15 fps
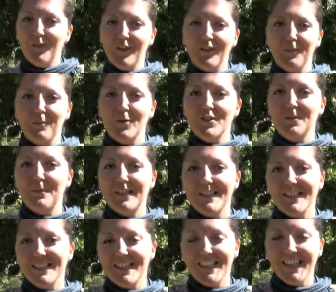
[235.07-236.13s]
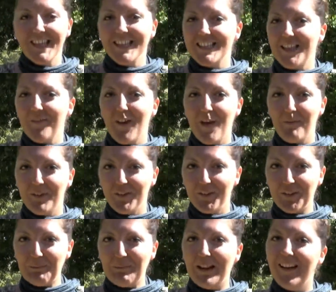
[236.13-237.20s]
one of the most amazing things I've ever
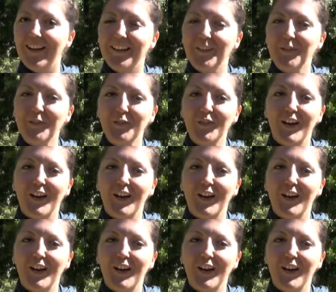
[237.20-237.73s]
done in my life.